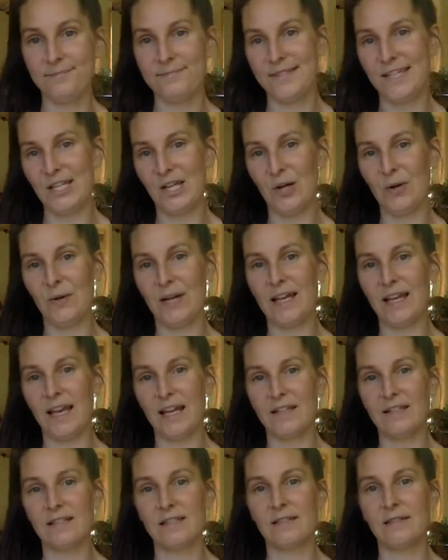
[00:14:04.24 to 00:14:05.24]
I
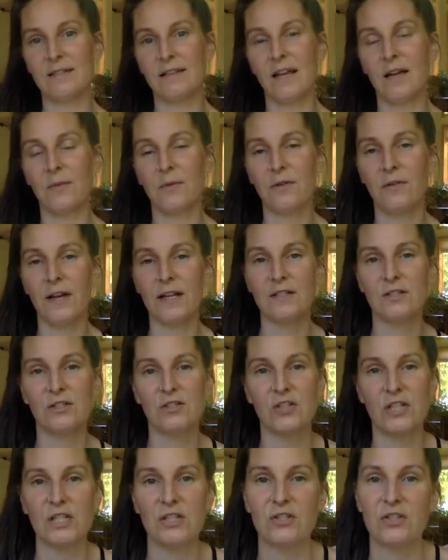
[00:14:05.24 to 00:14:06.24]
would have had to
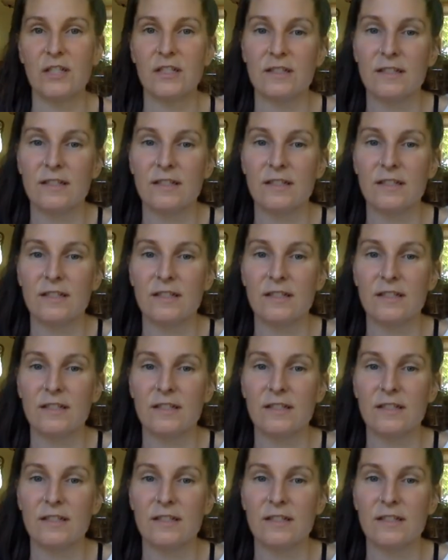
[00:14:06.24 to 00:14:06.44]
change it.